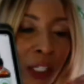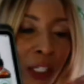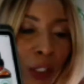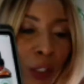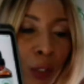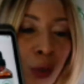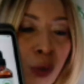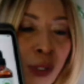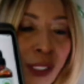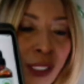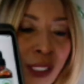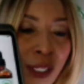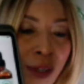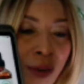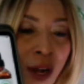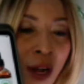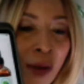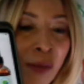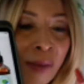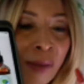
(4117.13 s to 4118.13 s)
Two
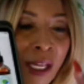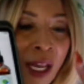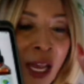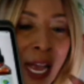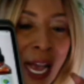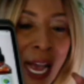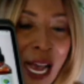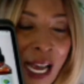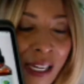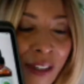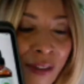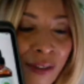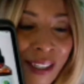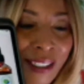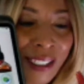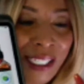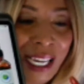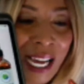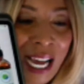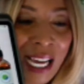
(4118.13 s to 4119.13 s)
serums,
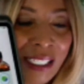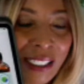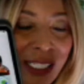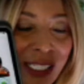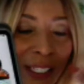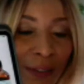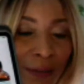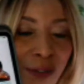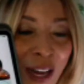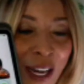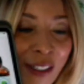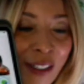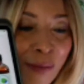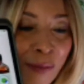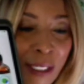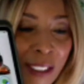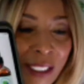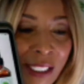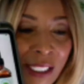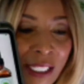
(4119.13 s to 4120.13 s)
hyaluronic acid,
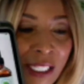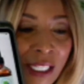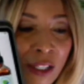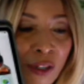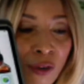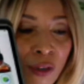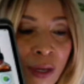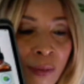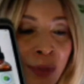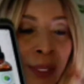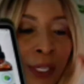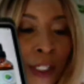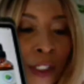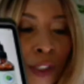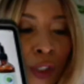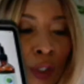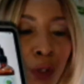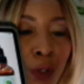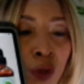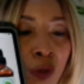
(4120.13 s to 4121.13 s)
vitamin C cream.
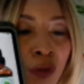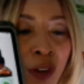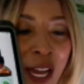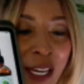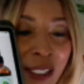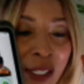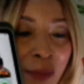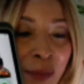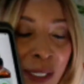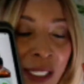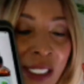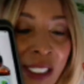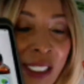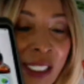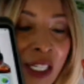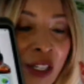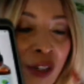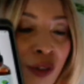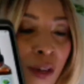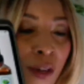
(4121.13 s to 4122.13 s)
Two vitamin
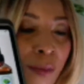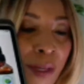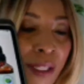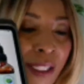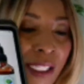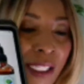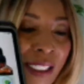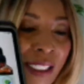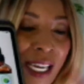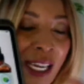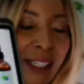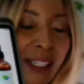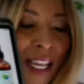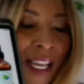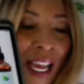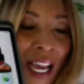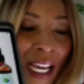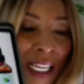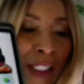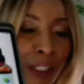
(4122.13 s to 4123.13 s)
C cream in the set,
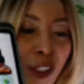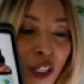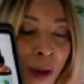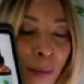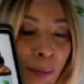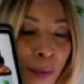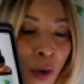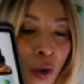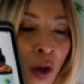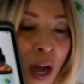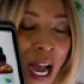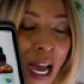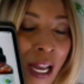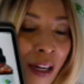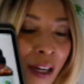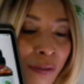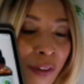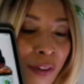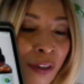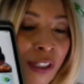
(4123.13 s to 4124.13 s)
a jumbo
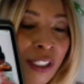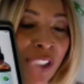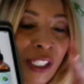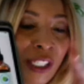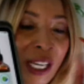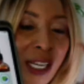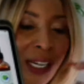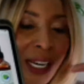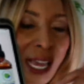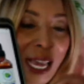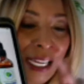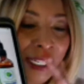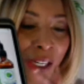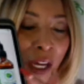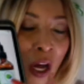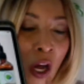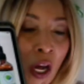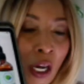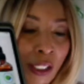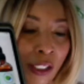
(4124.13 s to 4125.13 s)
aloe vera gel, and
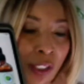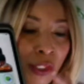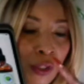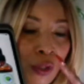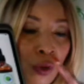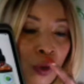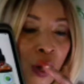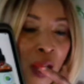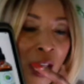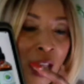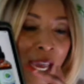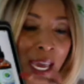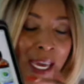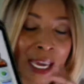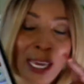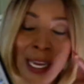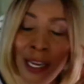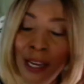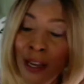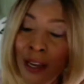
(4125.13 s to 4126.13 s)
also
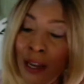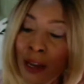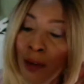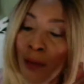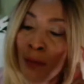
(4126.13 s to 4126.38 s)
a